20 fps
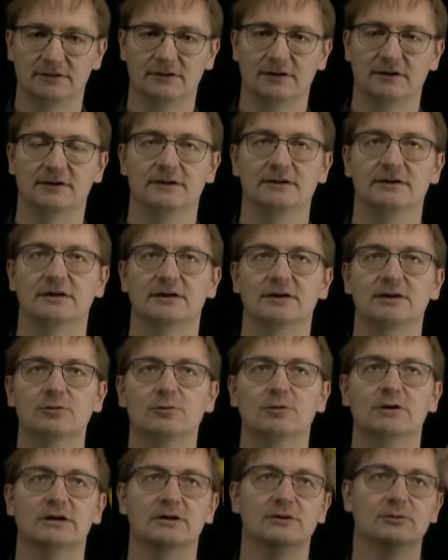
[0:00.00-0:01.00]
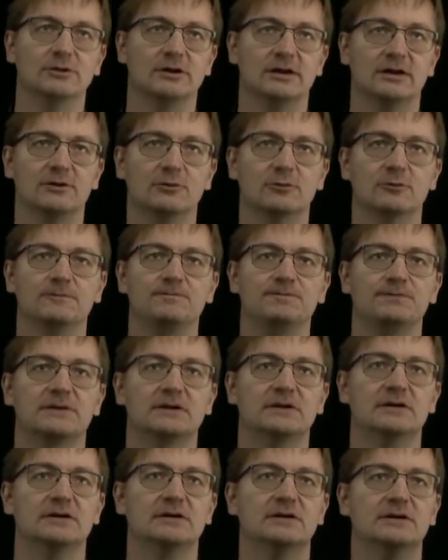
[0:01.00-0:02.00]
in a queue, including you.
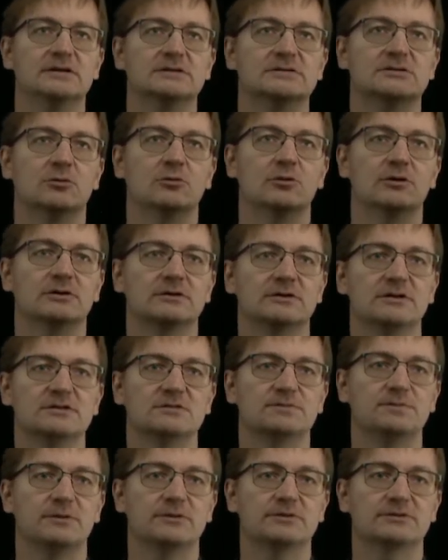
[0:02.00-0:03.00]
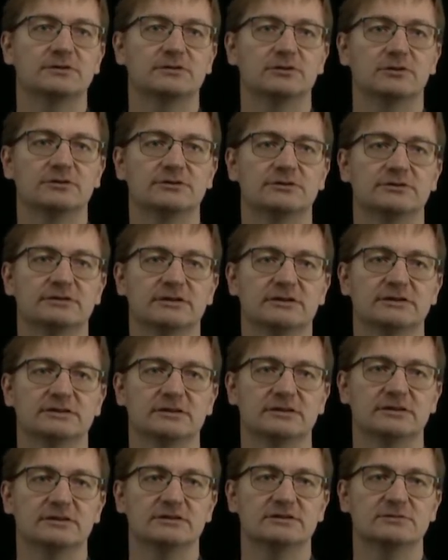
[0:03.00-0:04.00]
So this person also says
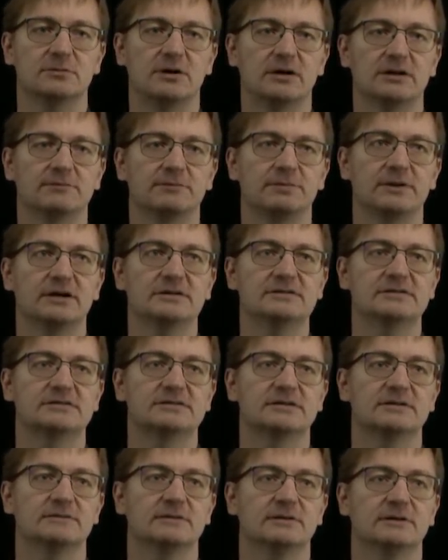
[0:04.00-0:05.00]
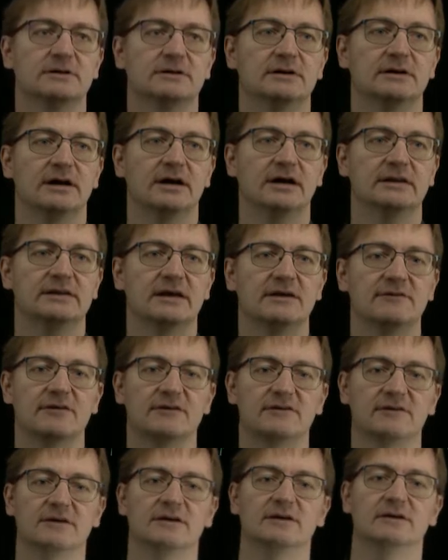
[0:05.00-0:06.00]
that it's 1 plus and
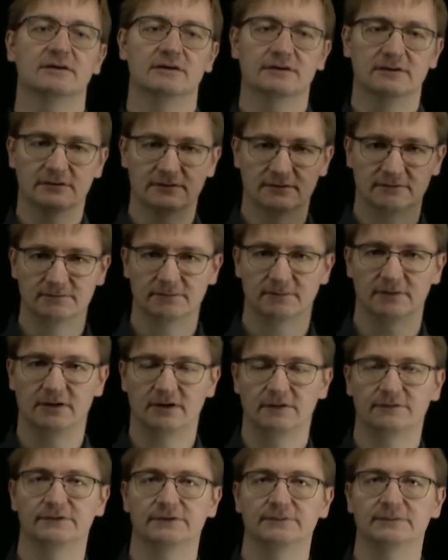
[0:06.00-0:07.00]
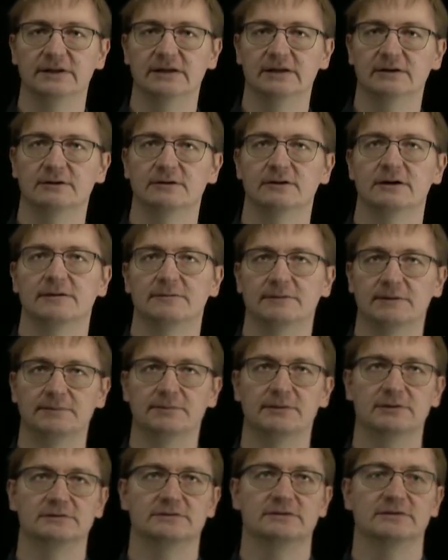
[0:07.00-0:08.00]
everything after me, or every
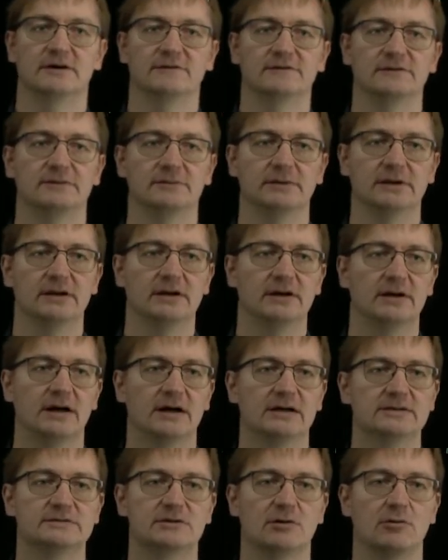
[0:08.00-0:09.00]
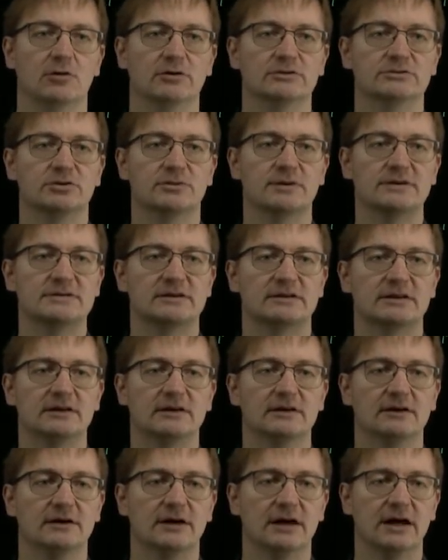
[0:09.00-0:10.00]
person after me, and so on. So basically,
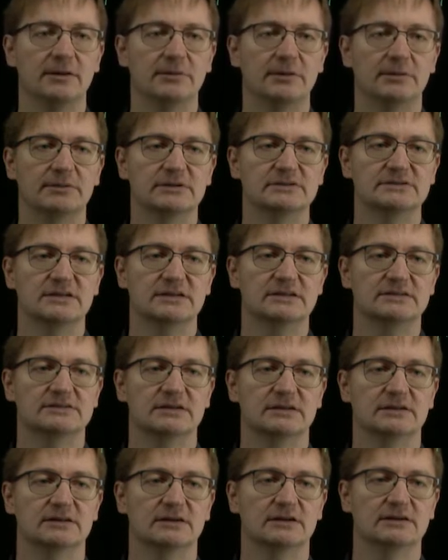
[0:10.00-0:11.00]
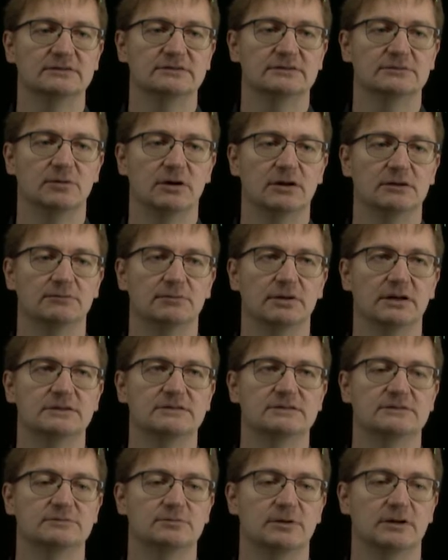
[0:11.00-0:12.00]
everyone says that there is 1
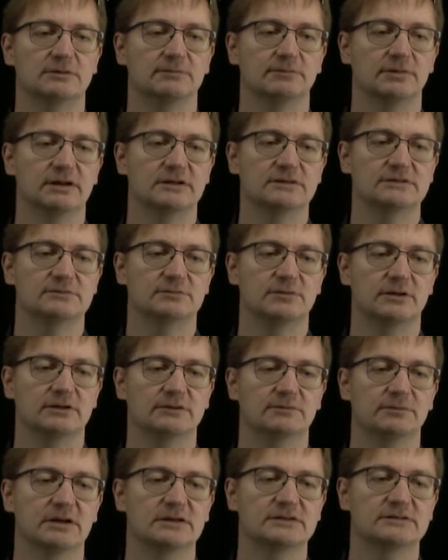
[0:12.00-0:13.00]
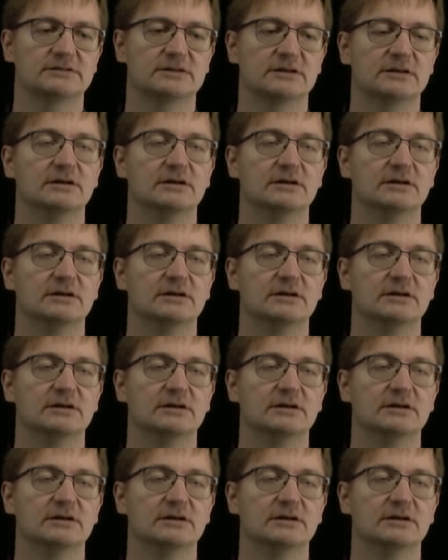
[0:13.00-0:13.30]
plus, 1 plus, 1 plus,